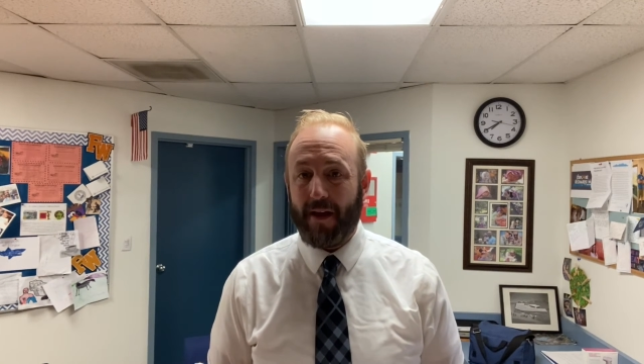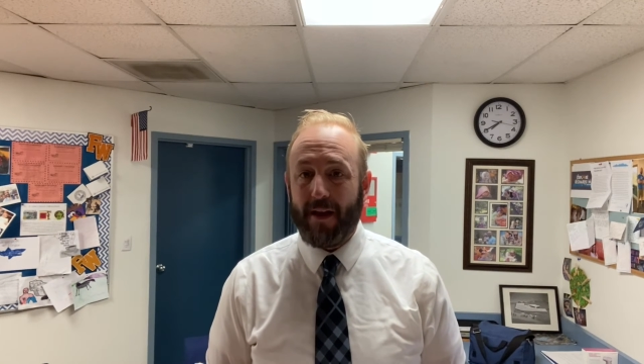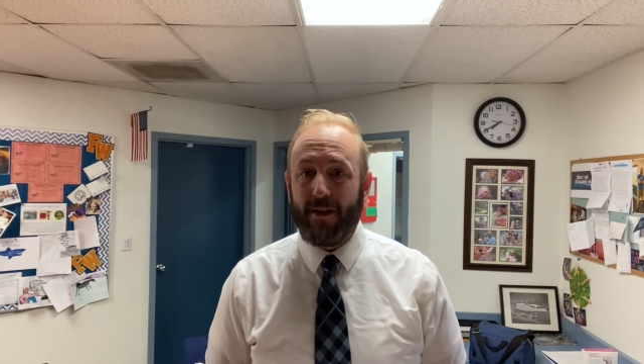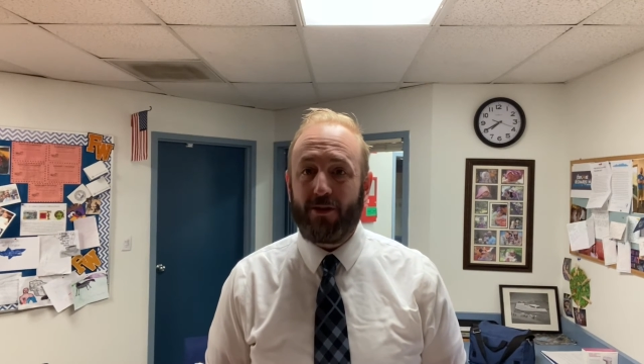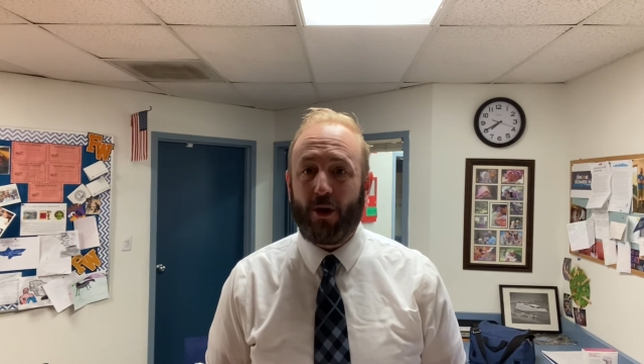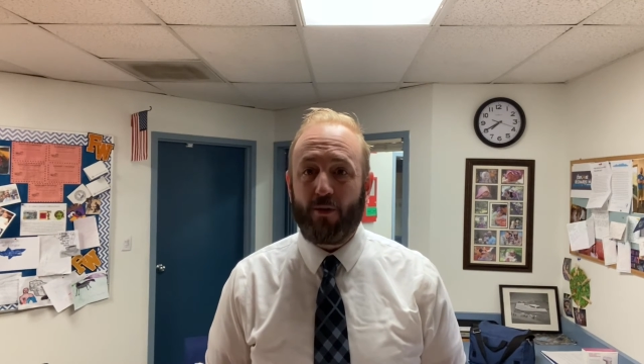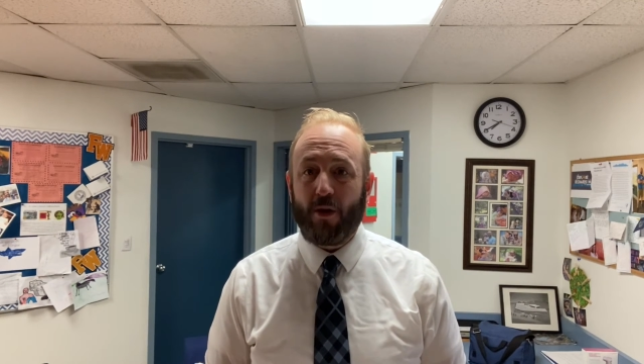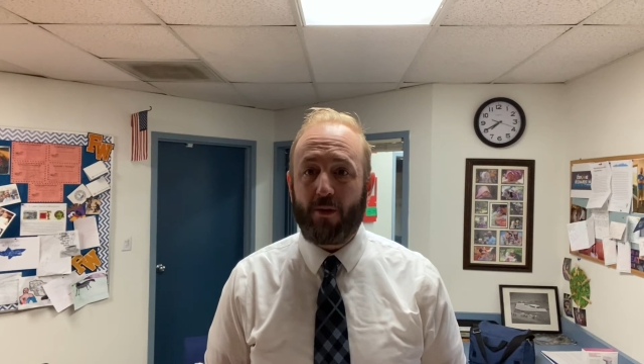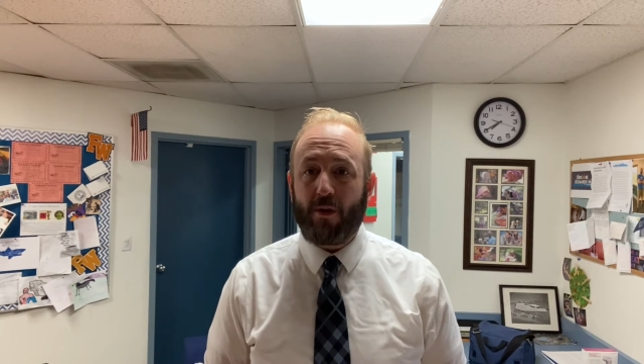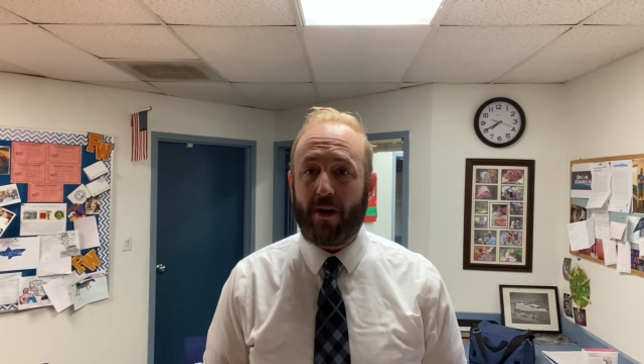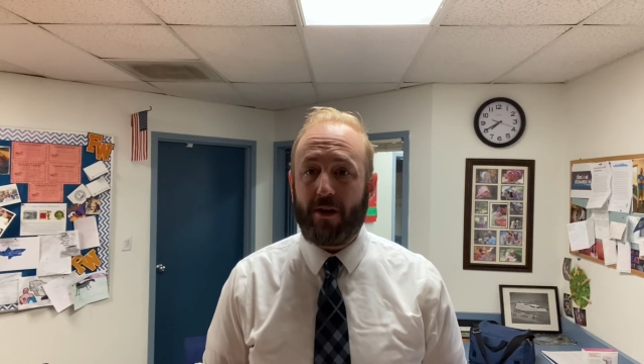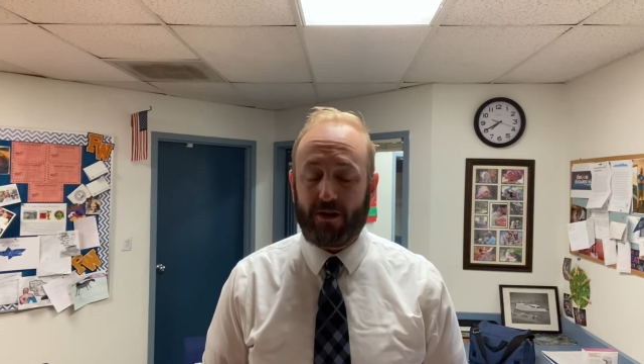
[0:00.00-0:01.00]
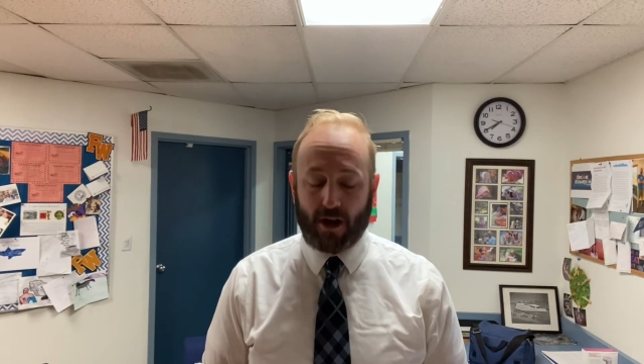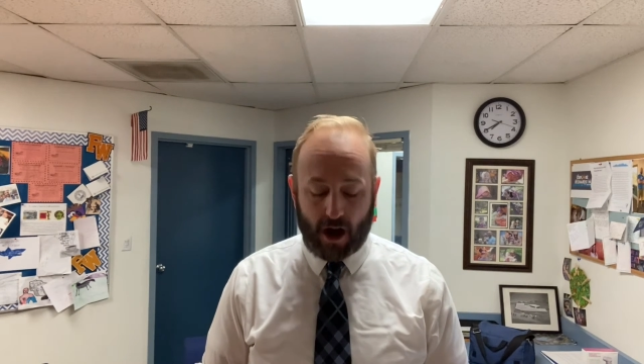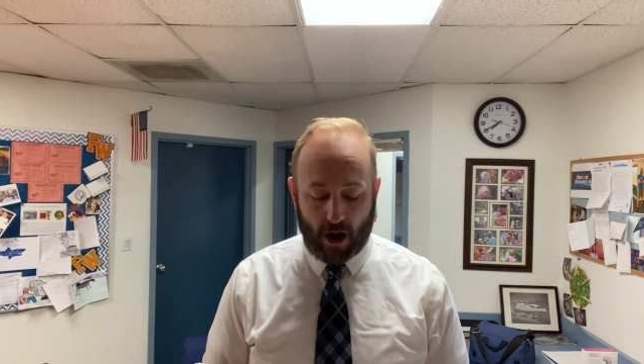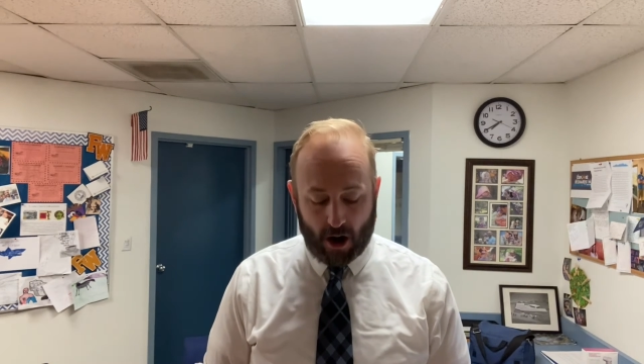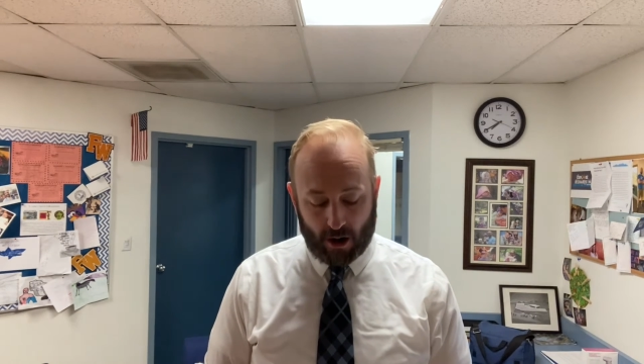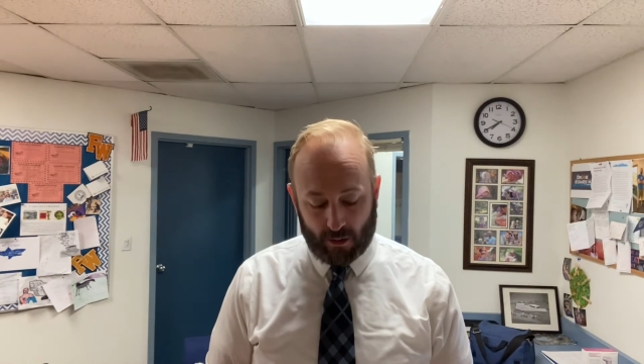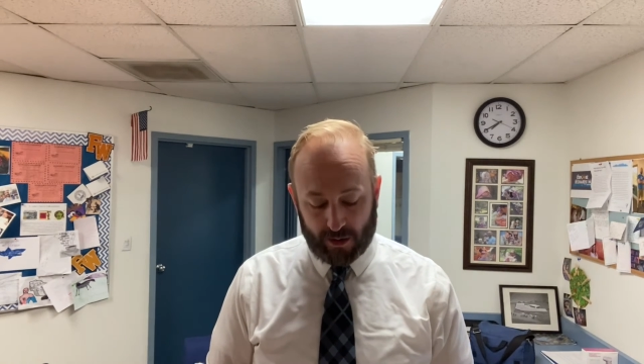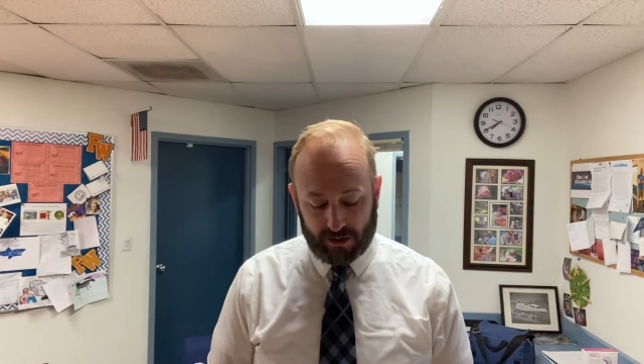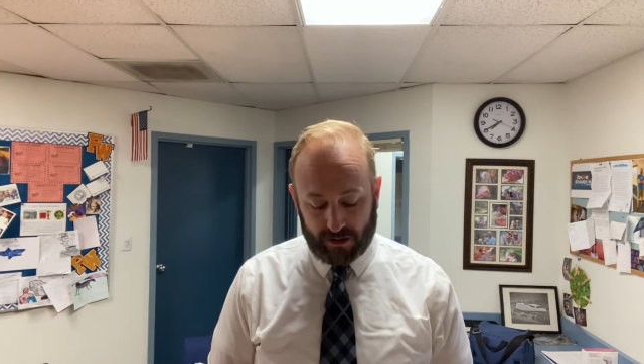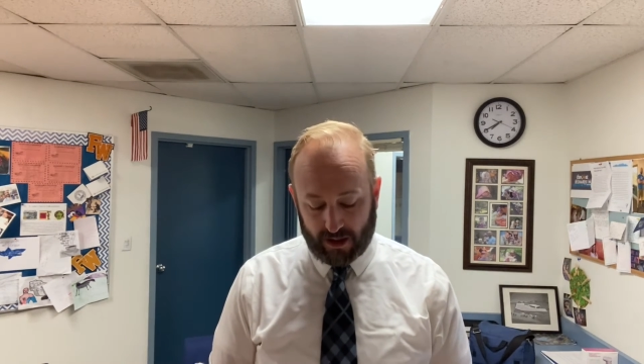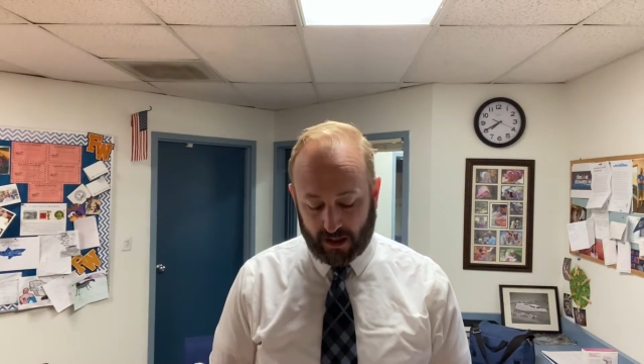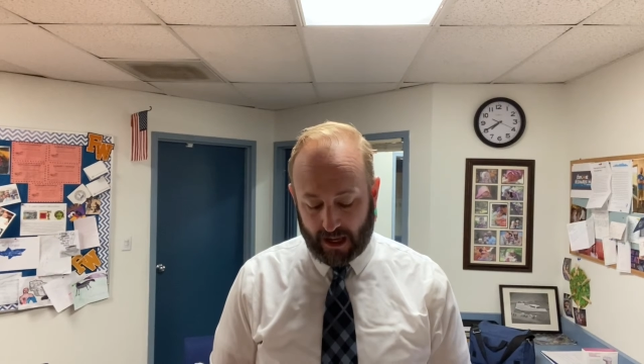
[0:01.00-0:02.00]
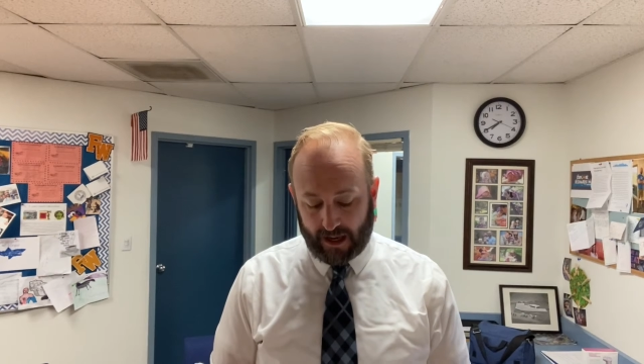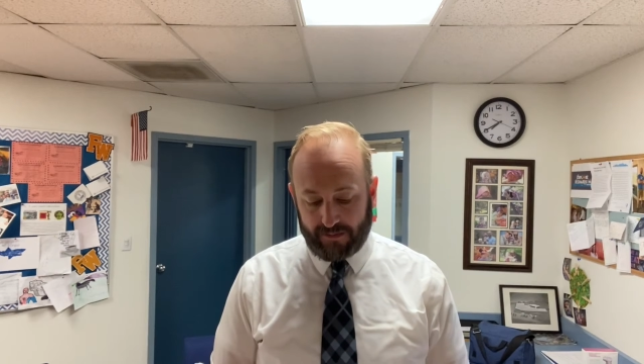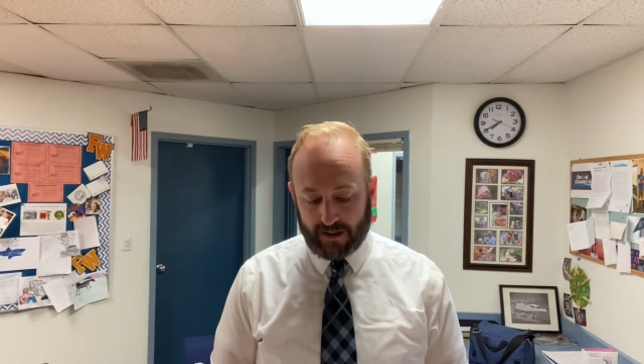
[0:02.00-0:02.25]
So Roadrunners, our Richardson life